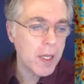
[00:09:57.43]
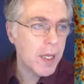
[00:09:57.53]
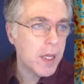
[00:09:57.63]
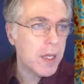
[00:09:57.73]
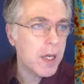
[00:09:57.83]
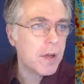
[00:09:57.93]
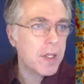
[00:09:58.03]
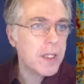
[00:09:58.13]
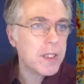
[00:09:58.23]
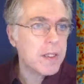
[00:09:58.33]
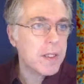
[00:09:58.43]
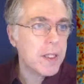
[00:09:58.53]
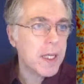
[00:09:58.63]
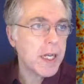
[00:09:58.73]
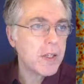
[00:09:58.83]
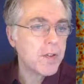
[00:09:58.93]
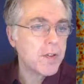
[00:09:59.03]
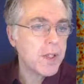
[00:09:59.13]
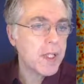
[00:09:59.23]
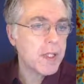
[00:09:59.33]
Now, in this kind of
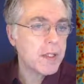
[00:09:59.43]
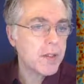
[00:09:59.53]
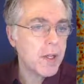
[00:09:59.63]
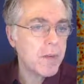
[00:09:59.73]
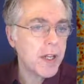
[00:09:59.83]
thermal